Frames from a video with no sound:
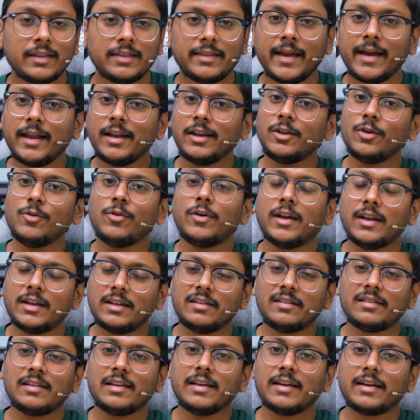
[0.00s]
then you can
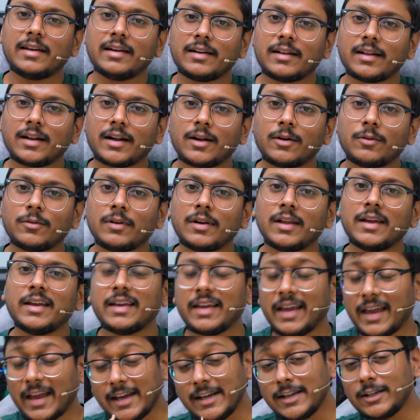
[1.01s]
easily get around
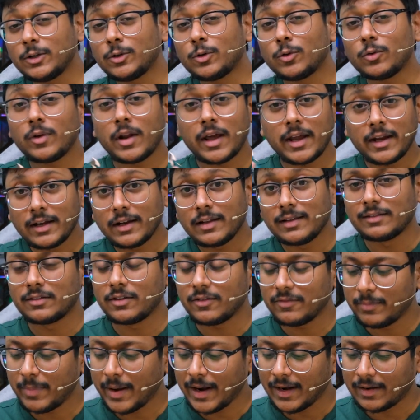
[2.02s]
like 8 to 9 days
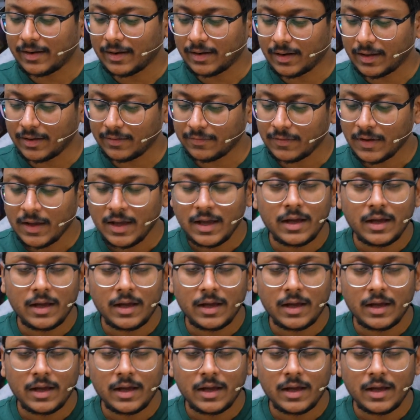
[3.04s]
of battery life.